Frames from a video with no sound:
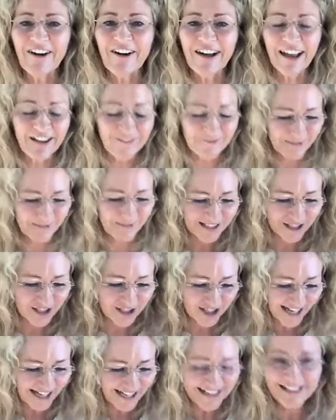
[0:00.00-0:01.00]
I have been
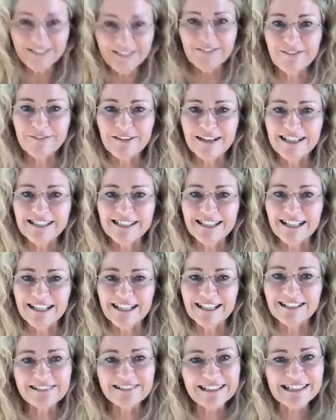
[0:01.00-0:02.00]
channeling information
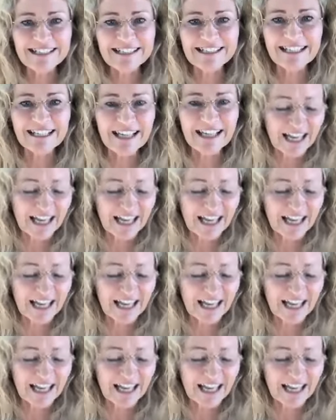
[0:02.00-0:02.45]
like crazy,